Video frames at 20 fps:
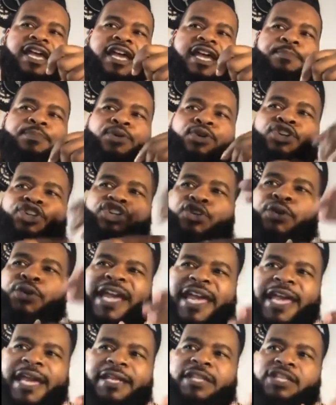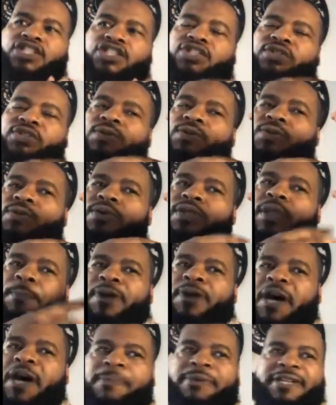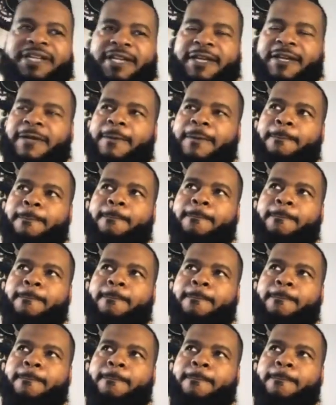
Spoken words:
and portrayed to the public